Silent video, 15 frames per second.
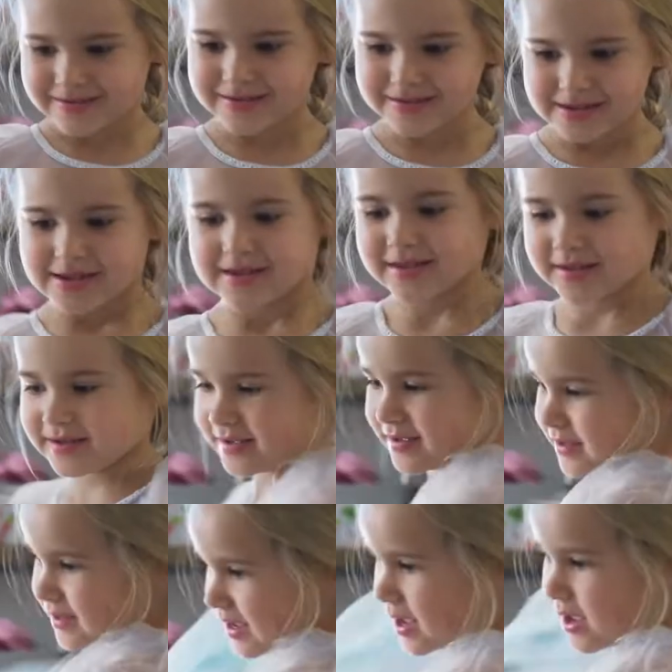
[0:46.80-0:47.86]
We have a
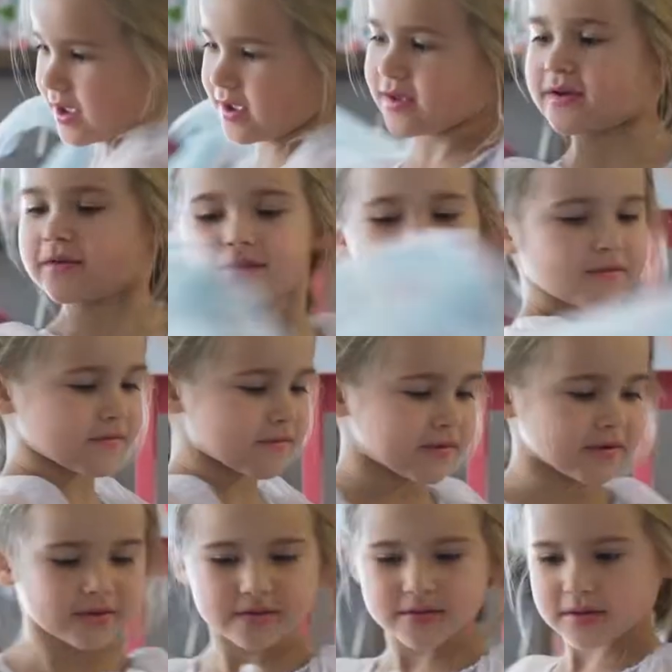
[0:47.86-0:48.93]
beautiful five-year-old
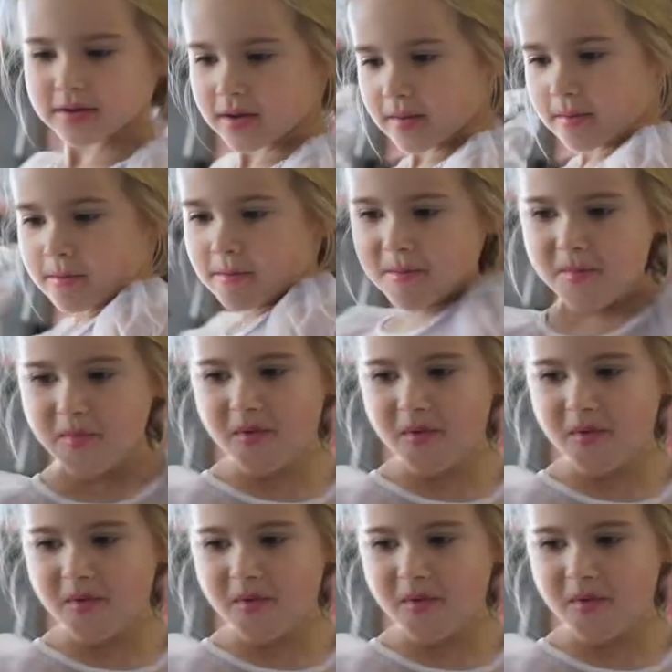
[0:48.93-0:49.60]
daughter, Abigail,